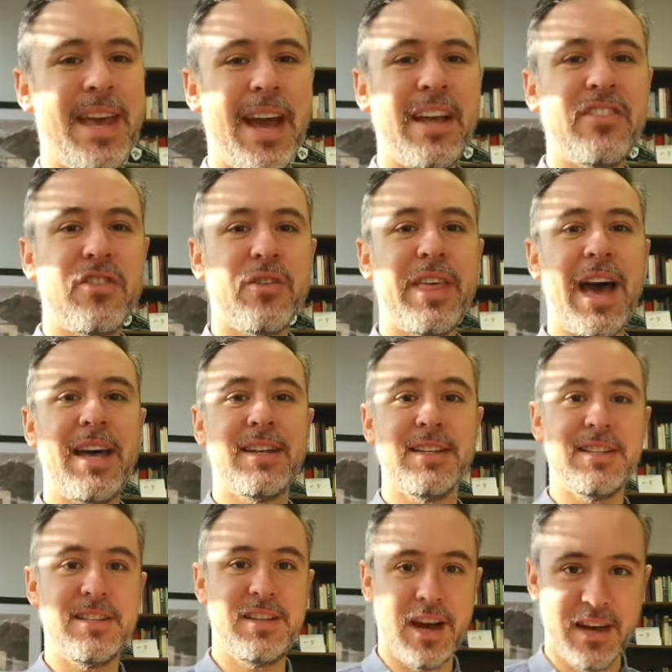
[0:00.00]
And so
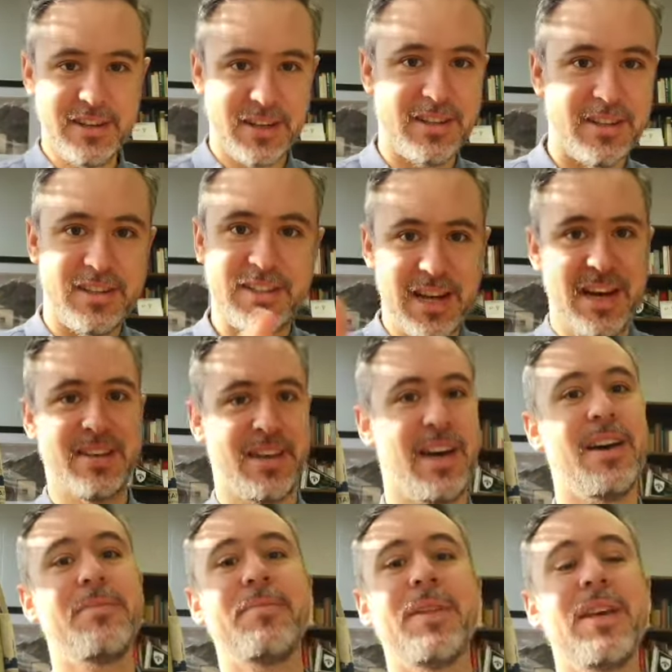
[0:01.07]
that da da da da
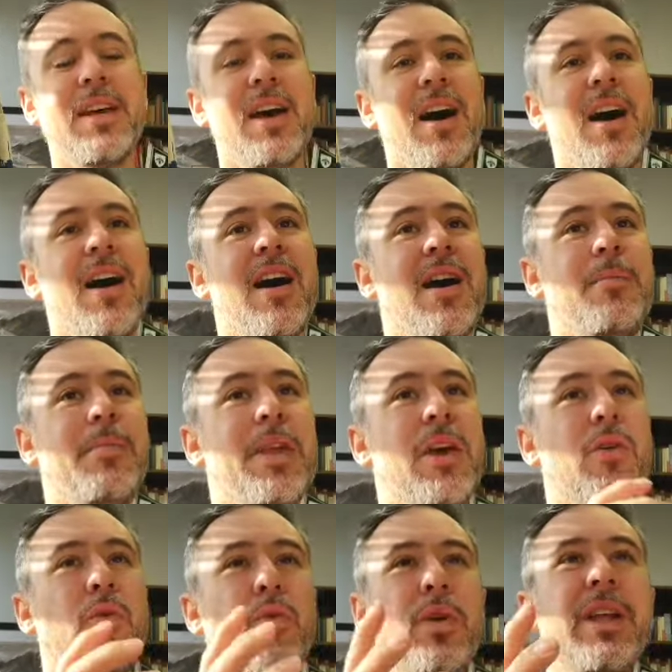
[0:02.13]
da um,
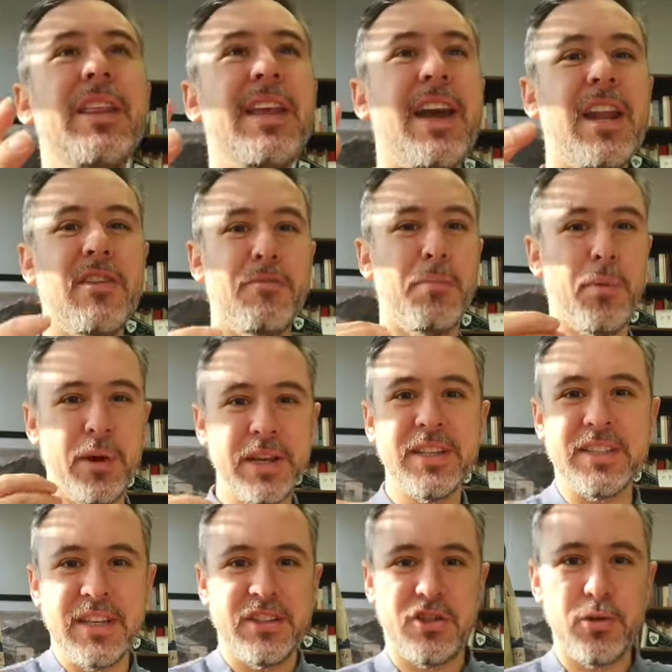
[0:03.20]
really kind of
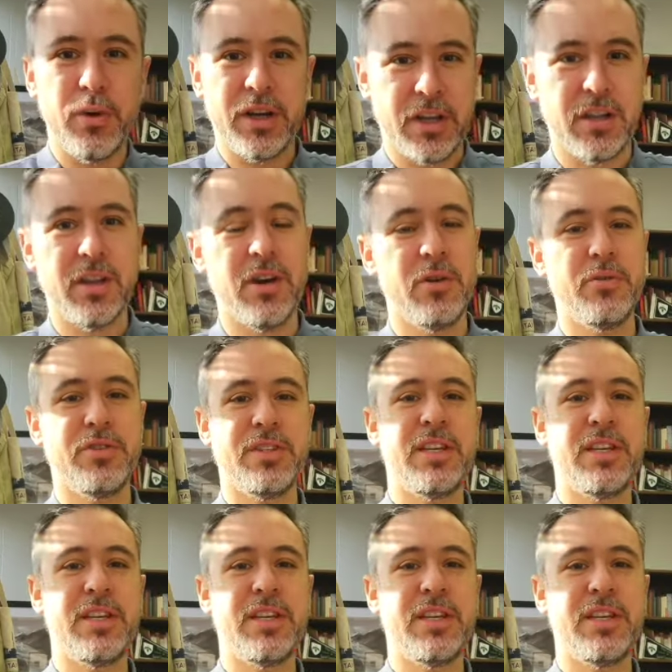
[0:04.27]
brings it to a close.